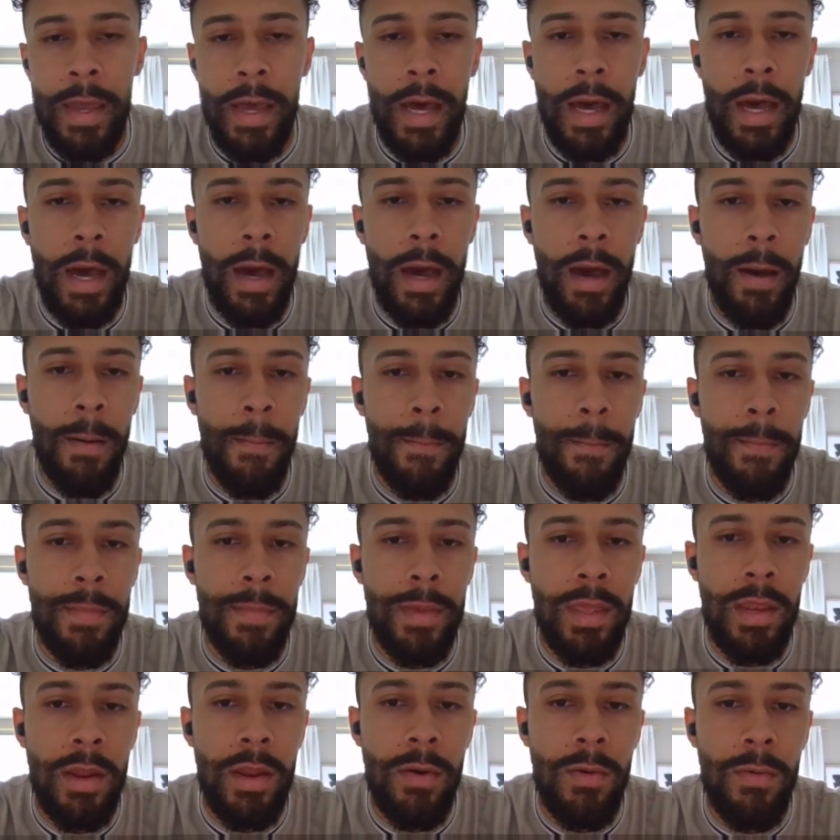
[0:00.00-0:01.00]

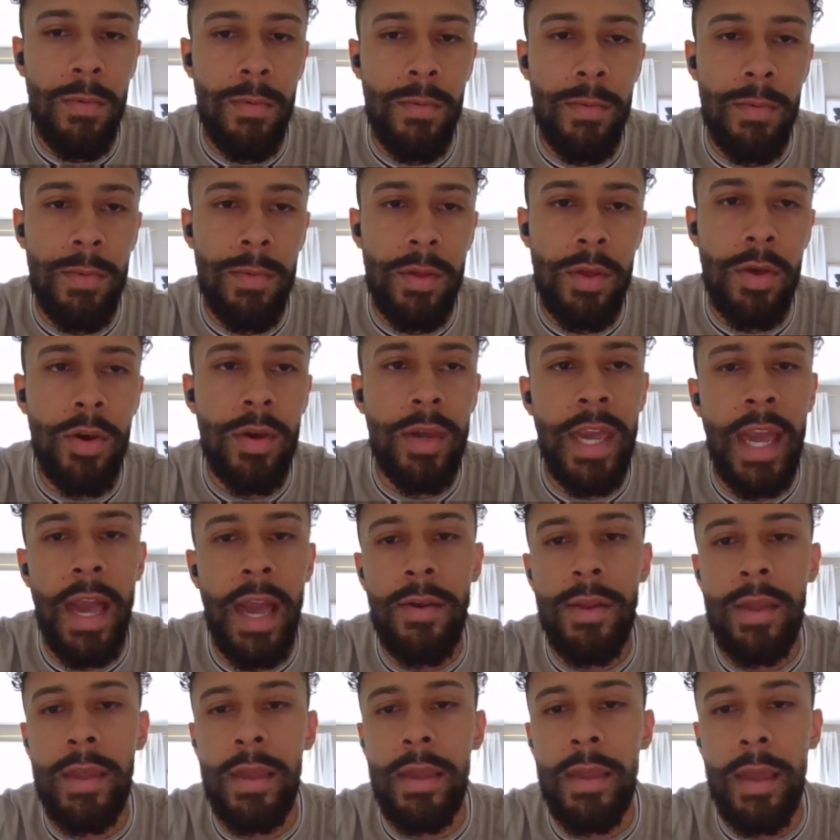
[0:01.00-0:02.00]
Cook
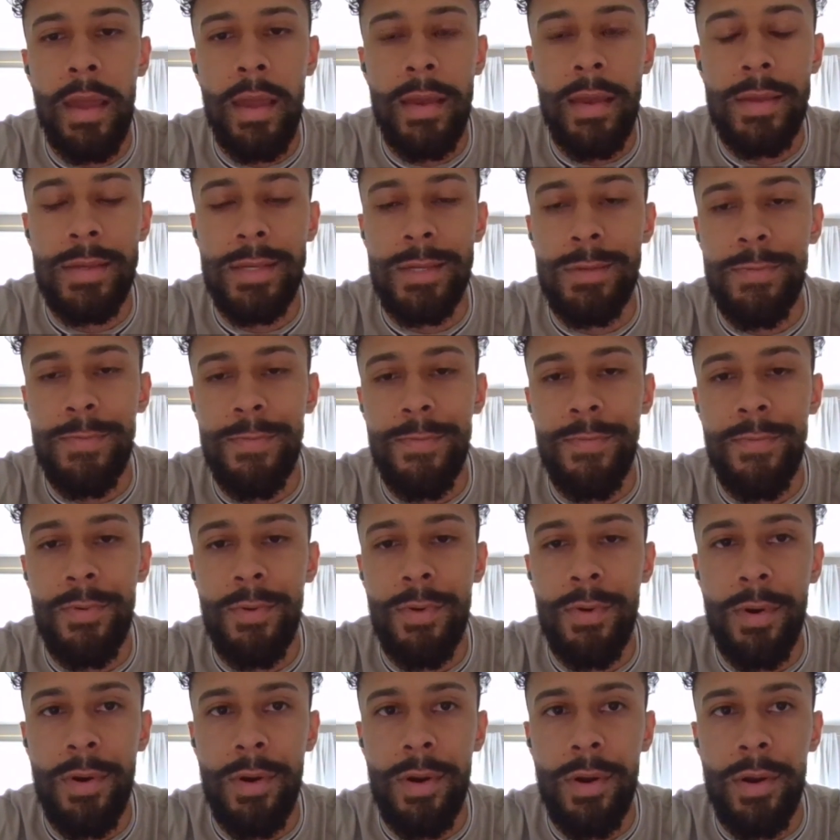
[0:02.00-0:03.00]
County has
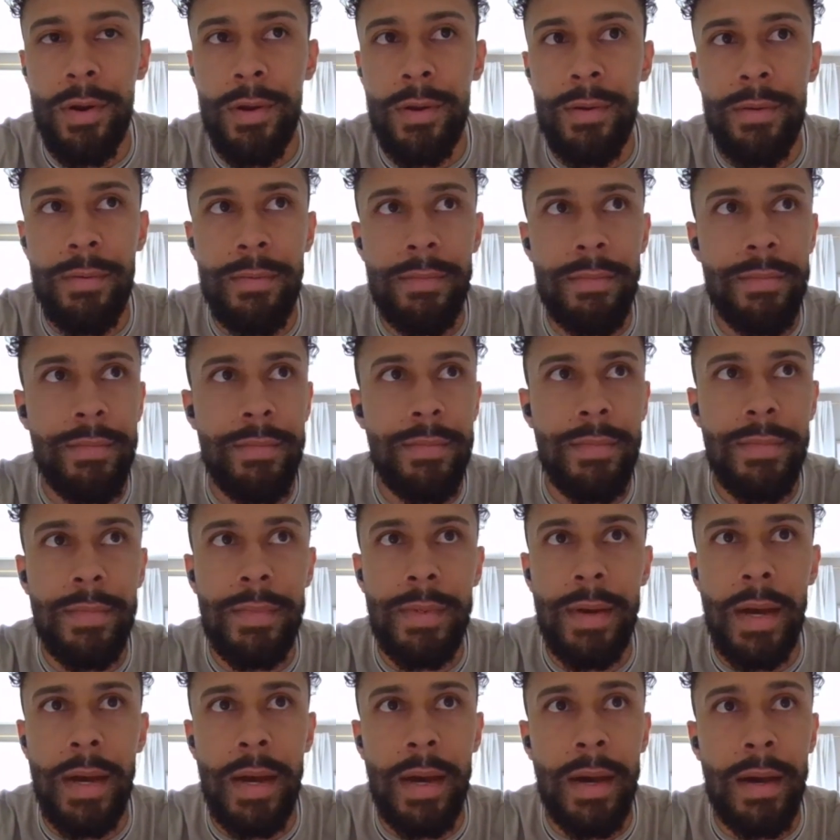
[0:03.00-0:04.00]
for
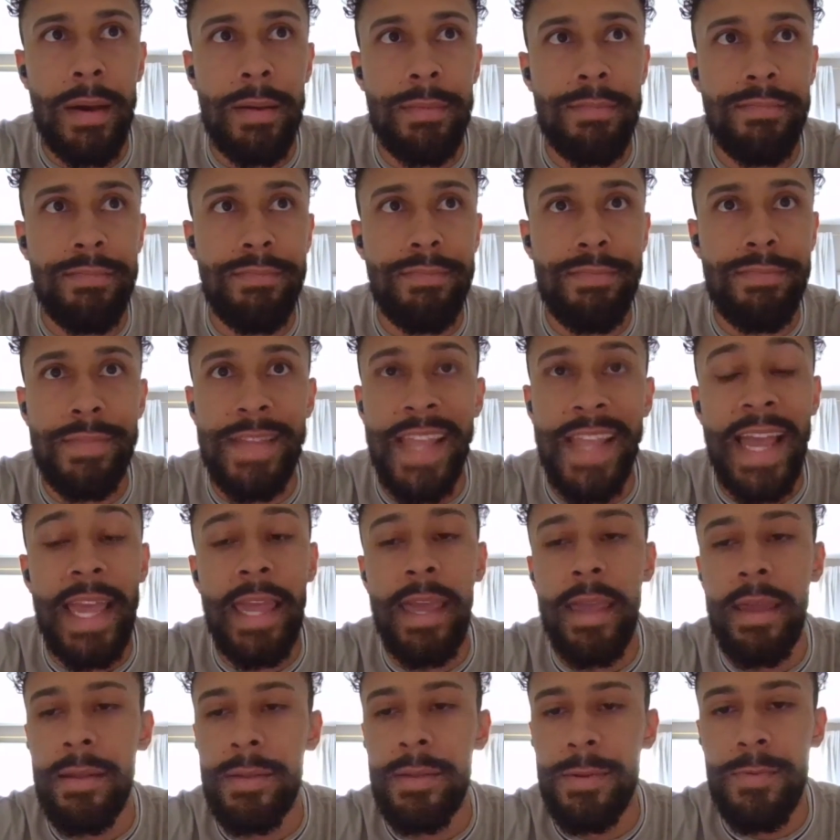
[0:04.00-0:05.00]

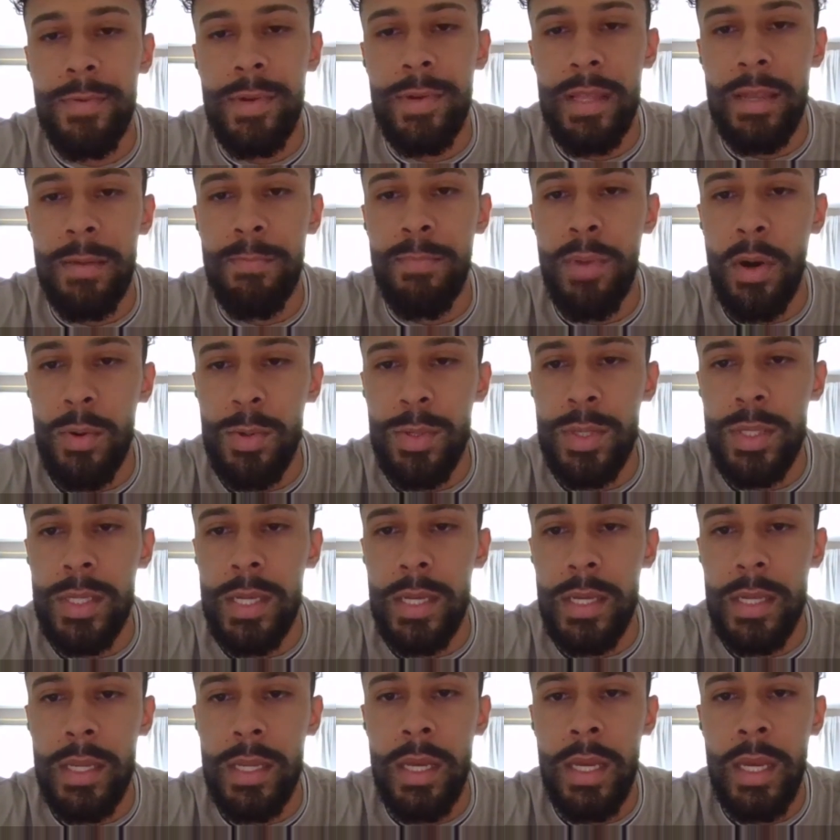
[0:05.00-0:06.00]
decades really
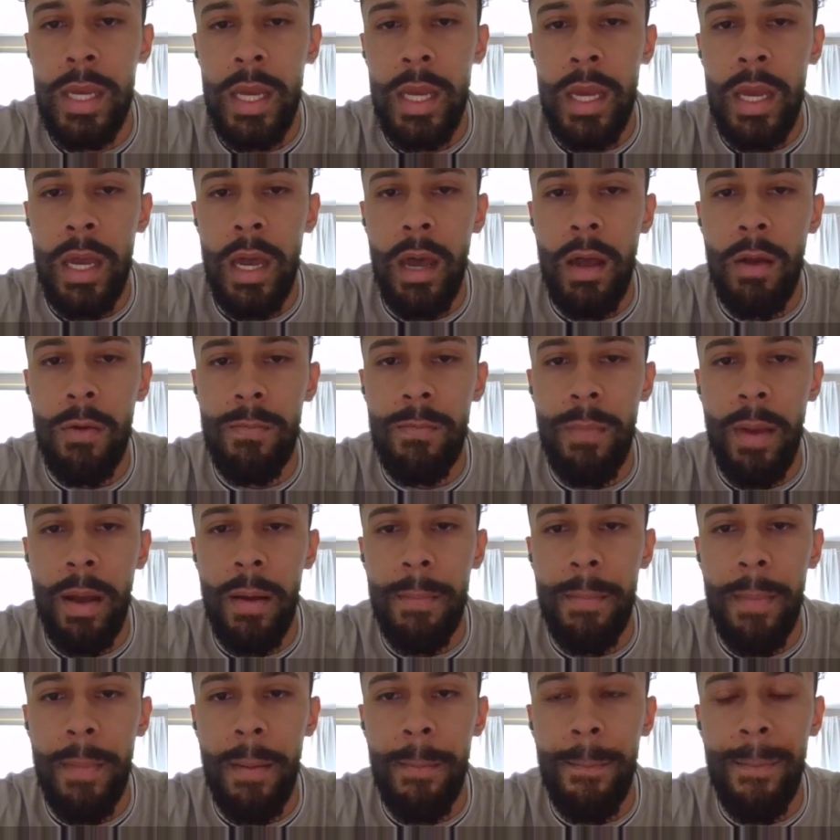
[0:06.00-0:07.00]
boasted
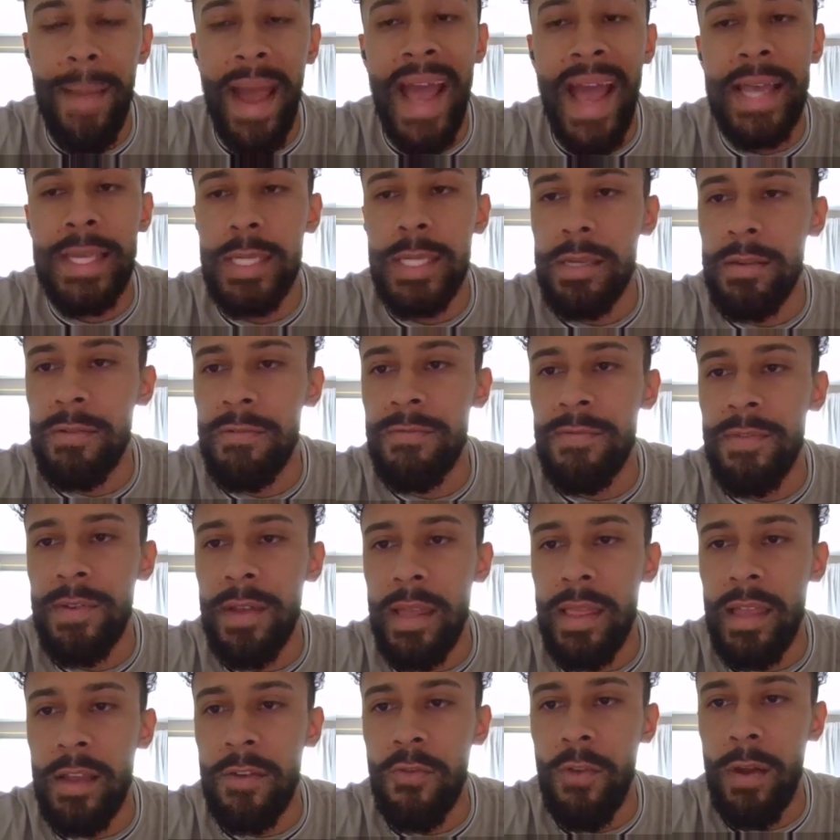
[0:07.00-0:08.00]
a massive
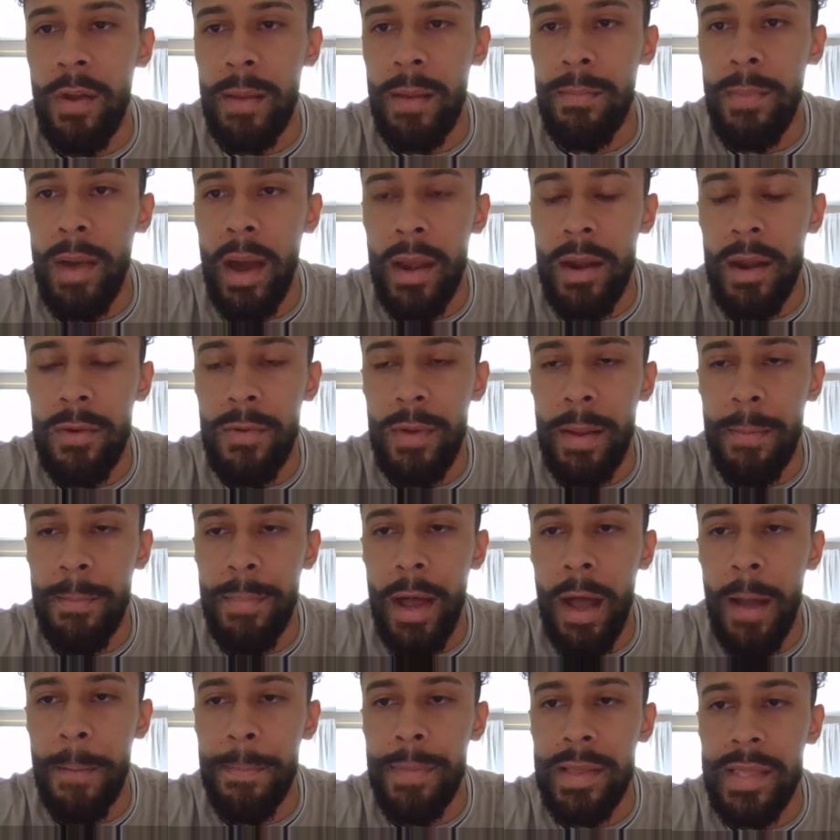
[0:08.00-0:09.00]
electronic monitoring
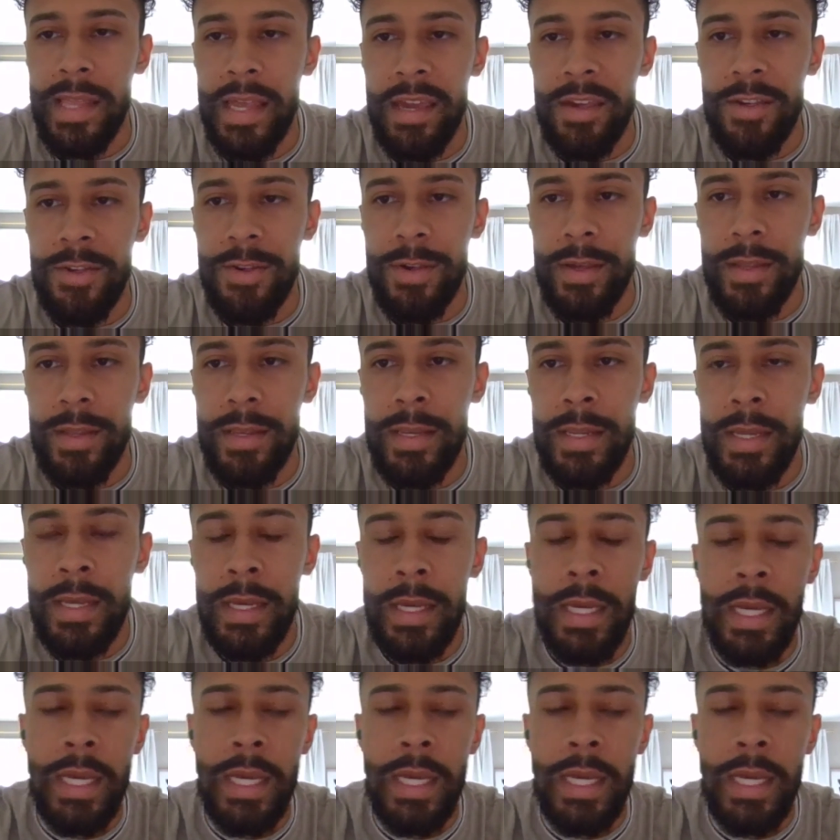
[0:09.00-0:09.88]
population.